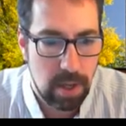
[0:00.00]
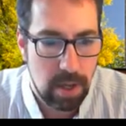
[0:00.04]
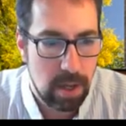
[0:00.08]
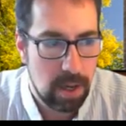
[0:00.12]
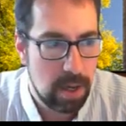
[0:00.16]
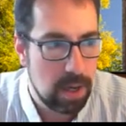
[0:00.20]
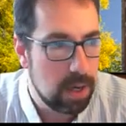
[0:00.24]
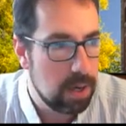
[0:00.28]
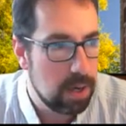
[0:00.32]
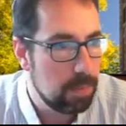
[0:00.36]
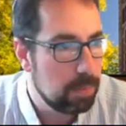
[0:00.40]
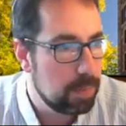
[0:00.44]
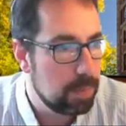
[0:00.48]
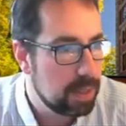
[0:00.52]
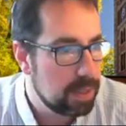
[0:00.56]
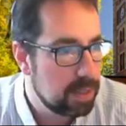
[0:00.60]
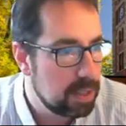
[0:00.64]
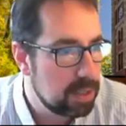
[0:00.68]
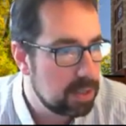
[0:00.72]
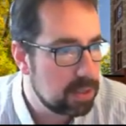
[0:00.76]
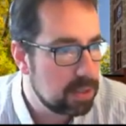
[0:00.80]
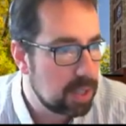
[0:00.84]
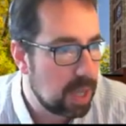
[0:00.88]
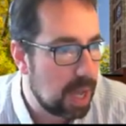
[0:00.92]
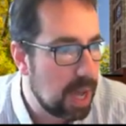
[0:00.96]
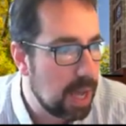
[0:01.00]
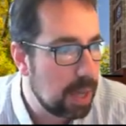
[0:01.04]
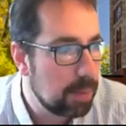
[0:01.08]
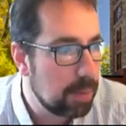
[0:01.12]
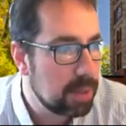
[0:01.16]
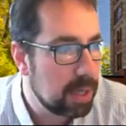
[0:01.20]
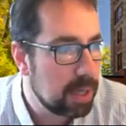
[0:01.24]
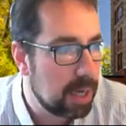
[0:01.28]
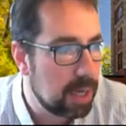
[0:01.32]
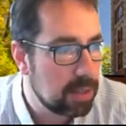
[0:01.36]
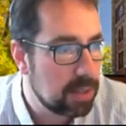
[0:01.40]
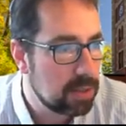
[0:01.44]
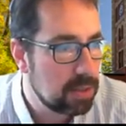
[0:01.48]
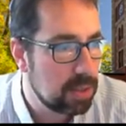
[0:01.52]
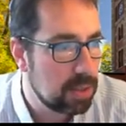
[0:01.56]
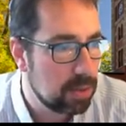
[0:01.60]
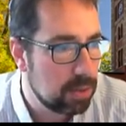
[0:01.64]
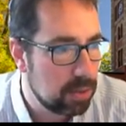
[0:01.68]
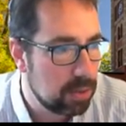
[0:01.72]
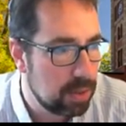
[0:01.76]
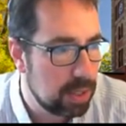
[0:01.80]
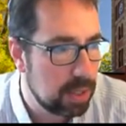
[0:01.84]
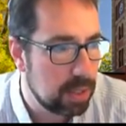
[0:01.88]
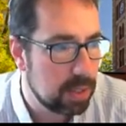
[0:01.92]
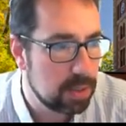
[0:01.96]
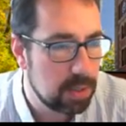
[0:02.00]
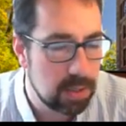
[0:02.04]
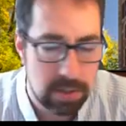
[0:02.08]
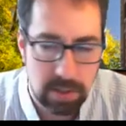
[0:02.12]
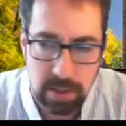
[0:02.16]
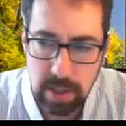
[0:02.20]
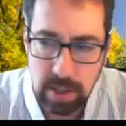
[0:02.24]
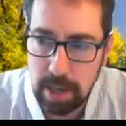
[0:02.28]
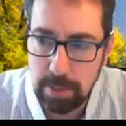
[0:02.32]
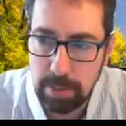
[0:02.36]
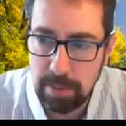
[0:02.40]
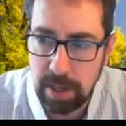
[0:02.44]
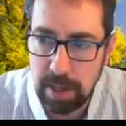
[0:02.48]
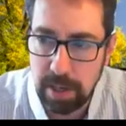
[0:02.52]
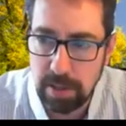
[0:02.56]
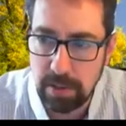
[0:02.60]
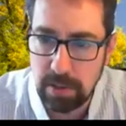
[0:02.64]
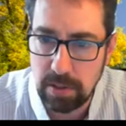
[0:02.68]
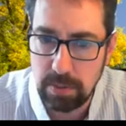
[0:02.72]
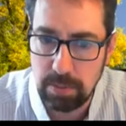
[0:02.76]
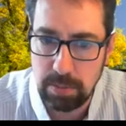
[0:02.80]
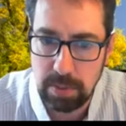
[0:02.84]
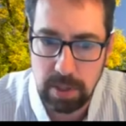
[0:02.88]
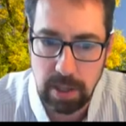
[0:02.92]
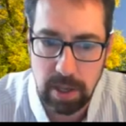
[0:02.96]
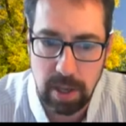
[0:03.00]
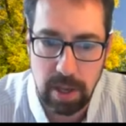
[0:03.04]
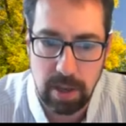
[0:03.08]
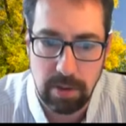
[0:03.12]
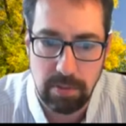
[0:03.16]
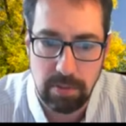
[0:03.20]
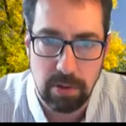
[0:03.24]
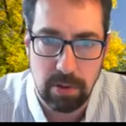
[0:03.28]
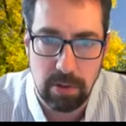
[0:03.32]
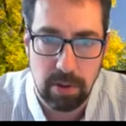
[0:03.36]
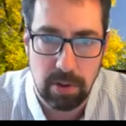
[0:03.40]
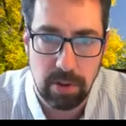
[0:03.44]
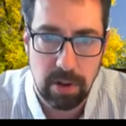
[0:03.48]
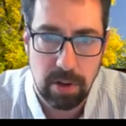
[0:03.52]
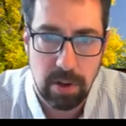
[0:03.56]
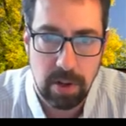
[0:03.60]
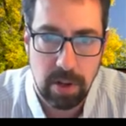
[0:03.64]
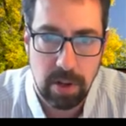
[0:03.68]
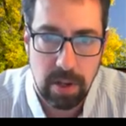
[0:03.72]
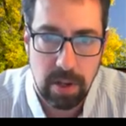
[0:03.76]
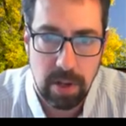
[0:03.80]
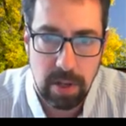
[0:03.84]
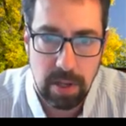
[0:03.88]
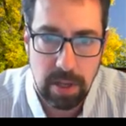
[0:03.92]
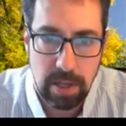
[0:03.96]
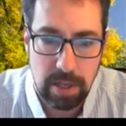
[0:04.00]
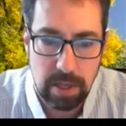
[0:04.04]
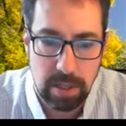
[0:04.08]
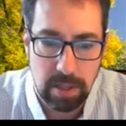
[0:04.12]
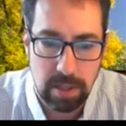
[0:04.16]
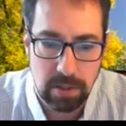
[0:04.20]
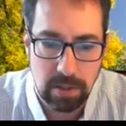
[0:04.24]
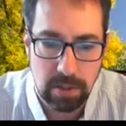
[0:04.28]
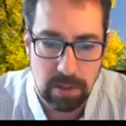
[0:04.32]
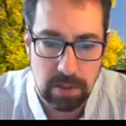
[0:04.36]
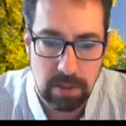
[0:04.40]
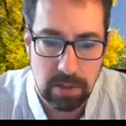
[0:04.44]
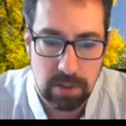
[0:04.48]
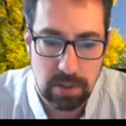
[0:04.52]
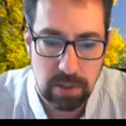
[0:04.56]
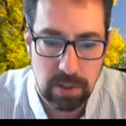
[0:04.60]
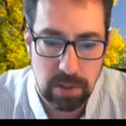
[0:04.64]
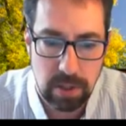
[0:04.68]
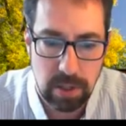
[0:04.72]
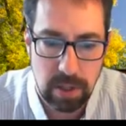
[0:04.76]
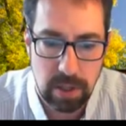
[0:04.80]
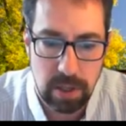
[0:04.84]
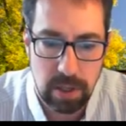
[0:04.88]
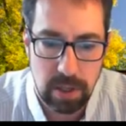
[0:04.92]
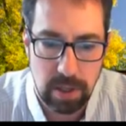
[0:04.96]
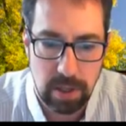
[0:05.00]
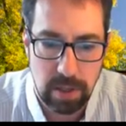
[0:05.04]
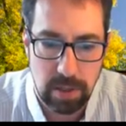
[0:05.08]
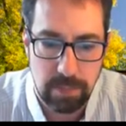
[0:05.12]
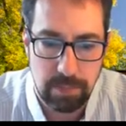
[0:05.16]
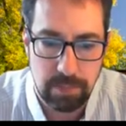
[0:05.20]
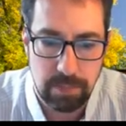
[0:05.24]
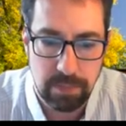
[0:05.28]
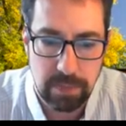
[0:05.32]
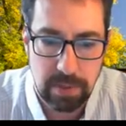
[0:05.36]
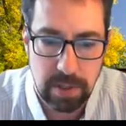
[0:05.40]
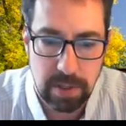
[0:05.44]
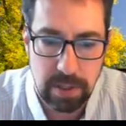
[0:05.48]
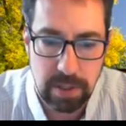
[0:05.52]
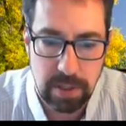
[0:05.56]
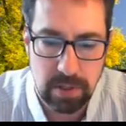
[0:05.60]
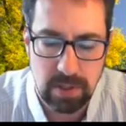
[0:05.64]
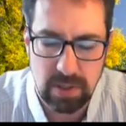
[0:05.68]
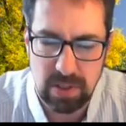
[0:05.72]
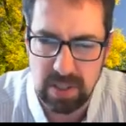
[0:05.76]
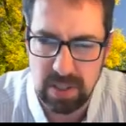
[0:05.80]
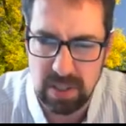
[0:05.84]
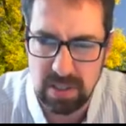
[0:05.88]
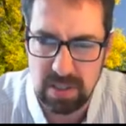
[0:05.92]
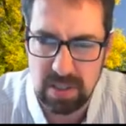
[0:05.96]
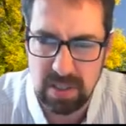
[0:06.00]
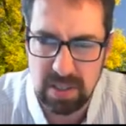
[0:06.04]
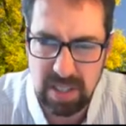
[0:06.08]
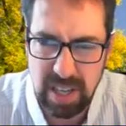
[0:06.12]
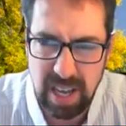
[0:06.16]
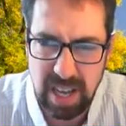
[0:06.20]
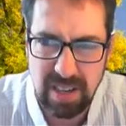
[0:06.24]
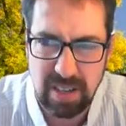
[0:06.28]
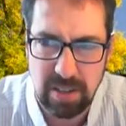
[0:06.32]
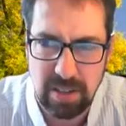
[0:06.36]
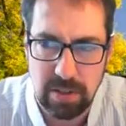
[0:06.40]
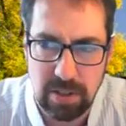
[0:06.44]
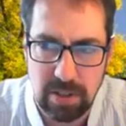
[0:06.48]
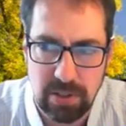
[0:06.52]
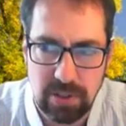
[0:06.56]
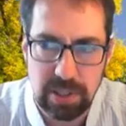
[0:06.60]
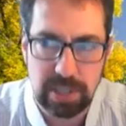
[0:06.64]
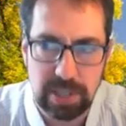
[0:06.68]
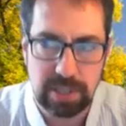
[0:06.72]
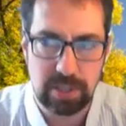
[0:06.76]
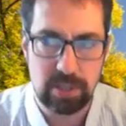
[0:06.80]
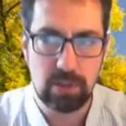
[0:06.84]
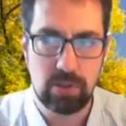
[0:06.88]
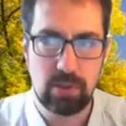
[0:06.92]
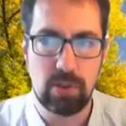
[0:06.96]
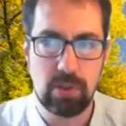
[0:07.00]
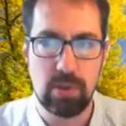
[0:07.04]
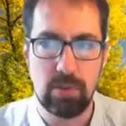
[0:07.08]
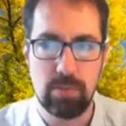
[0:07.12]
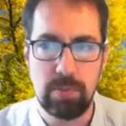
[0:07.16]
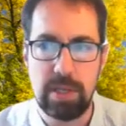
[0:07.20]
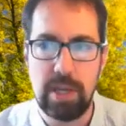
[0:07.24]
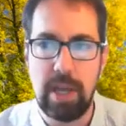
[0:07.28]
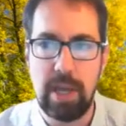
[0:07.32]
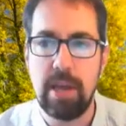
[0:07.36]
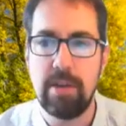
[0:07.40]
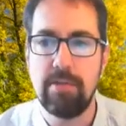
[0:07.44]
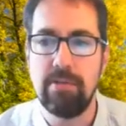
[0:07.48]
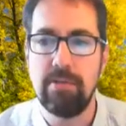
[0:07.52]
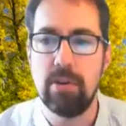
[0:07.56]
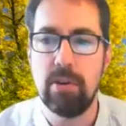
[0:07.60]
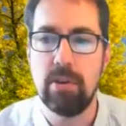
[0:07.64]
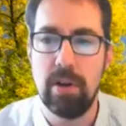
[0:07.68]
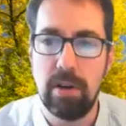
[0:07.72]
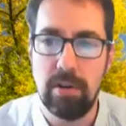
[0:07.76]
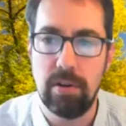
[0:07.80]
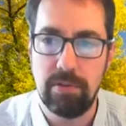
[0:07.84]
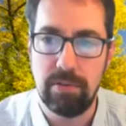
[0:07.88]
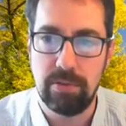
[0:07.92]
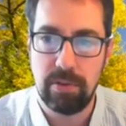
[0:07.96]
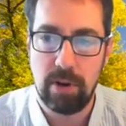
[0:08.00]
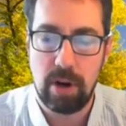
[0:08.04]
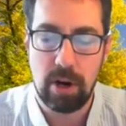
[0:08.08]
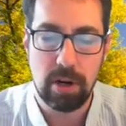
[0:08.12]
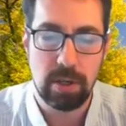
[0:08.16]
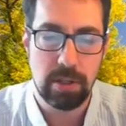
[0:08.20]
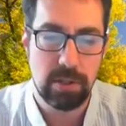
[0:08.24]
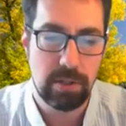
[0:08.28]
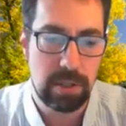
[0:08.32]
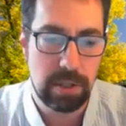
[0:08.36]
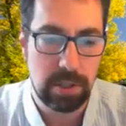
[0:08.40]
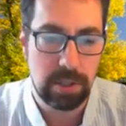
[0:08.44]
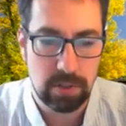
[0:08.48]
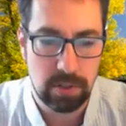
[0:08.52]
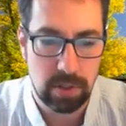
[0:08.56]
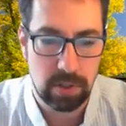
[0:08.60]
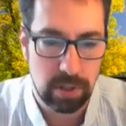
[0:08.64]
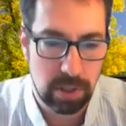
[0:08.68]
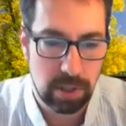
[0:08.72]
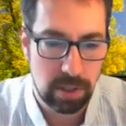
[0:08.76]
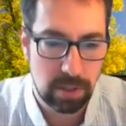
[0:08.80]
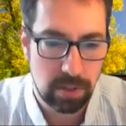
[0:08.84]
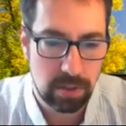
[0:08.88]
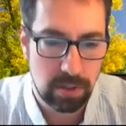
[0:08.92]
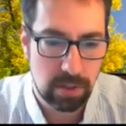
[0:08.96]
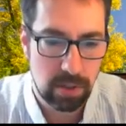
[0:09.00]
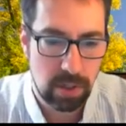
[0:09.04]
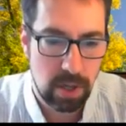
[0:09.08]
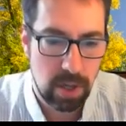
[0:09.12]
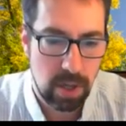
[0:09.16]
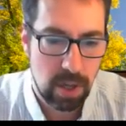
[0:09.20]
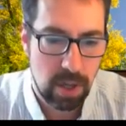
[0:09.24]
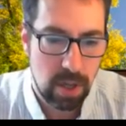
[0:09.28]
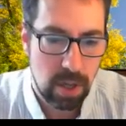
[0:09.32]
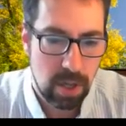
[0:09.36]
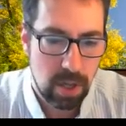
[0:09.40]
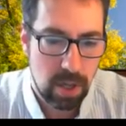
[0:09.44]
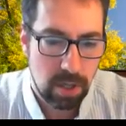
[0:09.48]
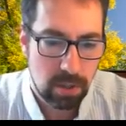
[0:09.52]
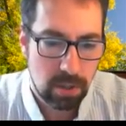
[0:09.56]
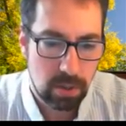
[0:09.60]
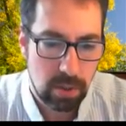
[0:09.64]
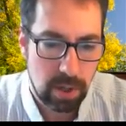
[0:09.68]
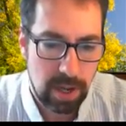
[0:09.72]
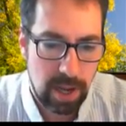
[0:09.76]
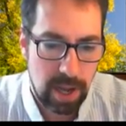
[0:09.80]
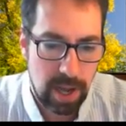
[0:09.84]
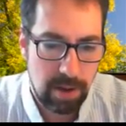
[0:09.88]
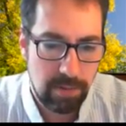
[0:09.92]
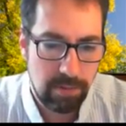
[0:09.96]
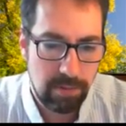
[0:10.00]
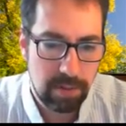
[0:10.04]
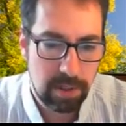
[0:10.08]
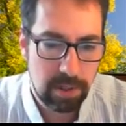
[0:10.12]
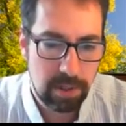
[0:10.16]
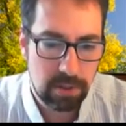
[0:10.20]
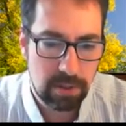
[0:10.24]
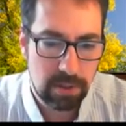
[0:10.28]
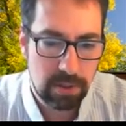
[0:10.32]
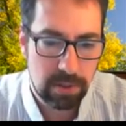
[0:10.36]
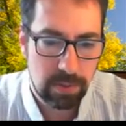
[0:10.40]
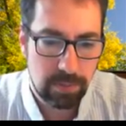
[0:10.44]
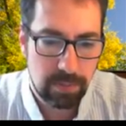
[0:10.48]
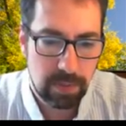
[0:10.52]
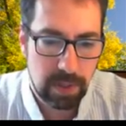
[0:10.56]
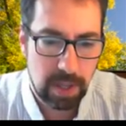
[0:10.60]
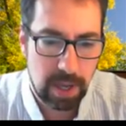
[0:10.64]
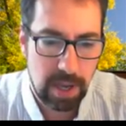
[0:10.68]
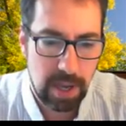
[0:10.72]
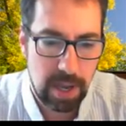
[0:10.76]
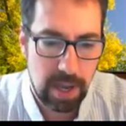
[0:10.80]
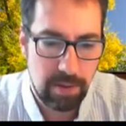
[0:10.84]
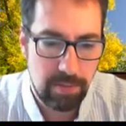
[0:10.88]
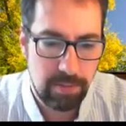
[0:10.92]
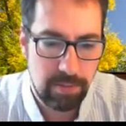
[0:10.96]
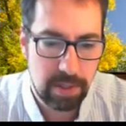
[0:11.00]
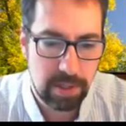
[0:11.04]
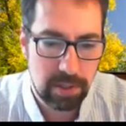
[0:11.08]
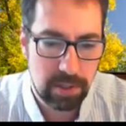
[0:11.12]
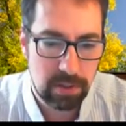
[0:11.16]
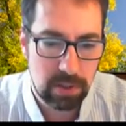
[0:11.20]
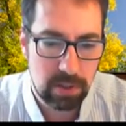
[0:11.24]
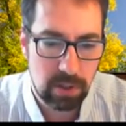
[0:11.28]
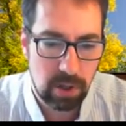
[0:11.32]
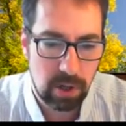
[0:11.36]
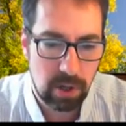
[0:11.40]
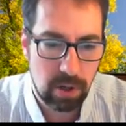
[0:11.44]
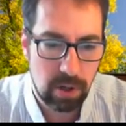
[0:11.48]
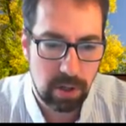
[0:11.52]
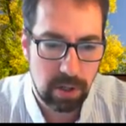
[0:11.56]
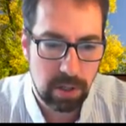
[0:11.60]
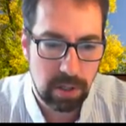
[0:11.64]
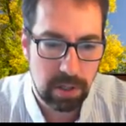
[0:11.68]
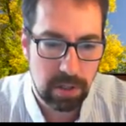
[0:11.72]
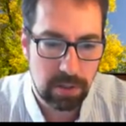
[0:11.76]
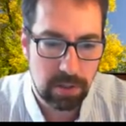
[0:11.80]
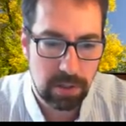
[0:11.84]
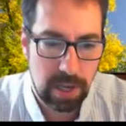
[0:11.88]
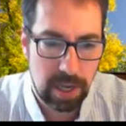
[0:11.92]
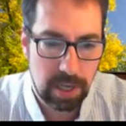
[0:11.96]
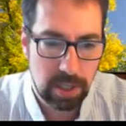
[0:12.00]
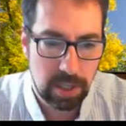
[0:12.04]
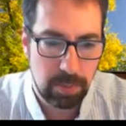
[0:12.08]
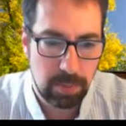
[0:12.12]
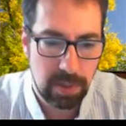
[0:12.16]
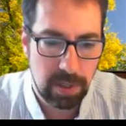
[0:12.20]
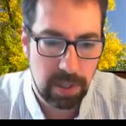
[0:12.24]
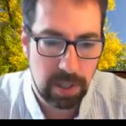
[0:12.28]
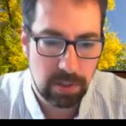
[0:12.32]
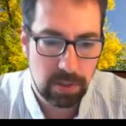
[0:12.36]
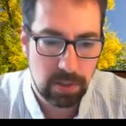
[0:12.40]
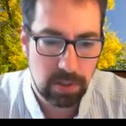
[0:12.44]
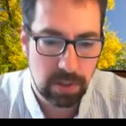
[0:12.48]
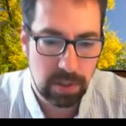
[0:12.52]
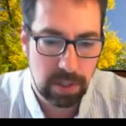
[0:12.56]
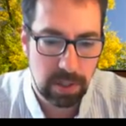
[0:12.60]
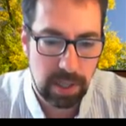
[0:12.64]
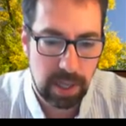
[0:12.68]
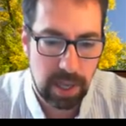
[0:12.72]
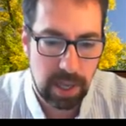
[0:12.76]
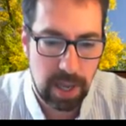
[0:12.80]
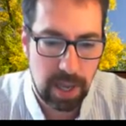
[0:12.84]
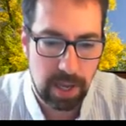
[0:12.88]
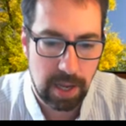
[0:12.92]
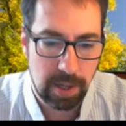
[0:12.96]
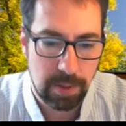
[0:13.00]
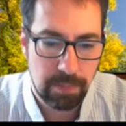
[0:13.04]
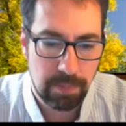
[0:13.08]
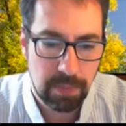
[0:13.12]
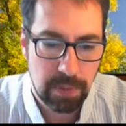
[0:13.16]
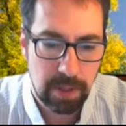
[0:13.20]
But this time constant thing, this time constant behavior is the kind of the signature behavior of RC circuits. So I have this current, this exponential decay.